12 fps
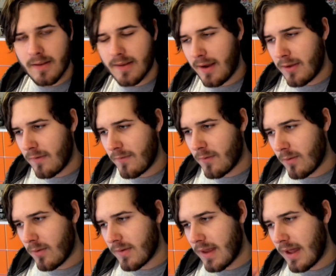thank you
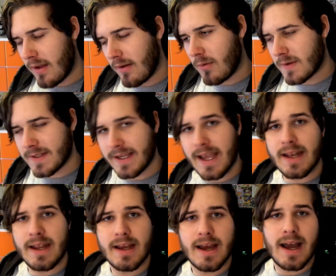for that once
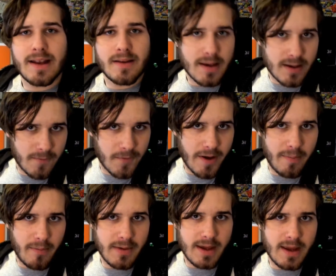again, and thank you for
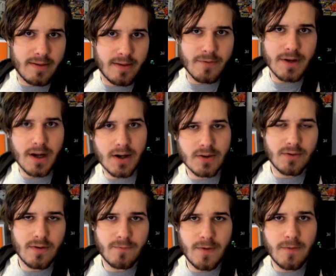helping me hit
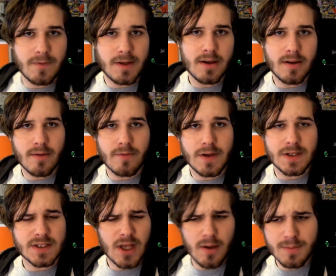353
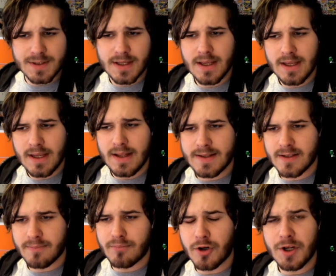subs. It's
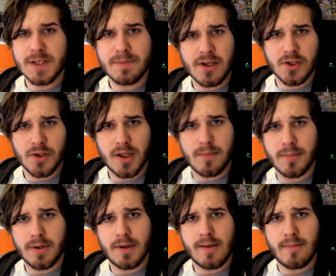a pretty special
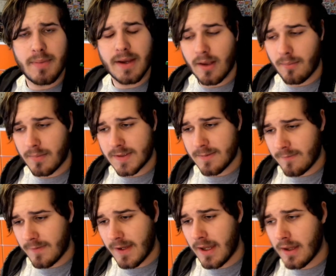number, it's a big number to be
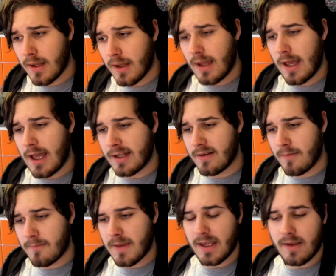fair, and
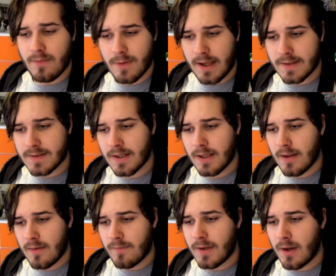thank you for that.
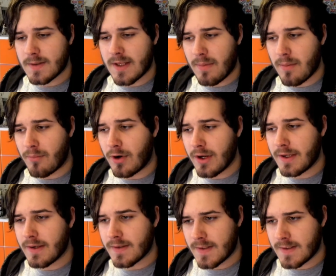Videos have been pretty
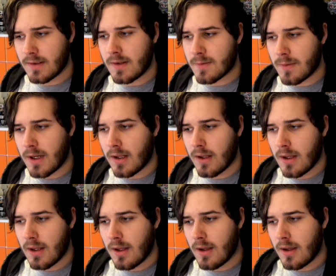consistent as well.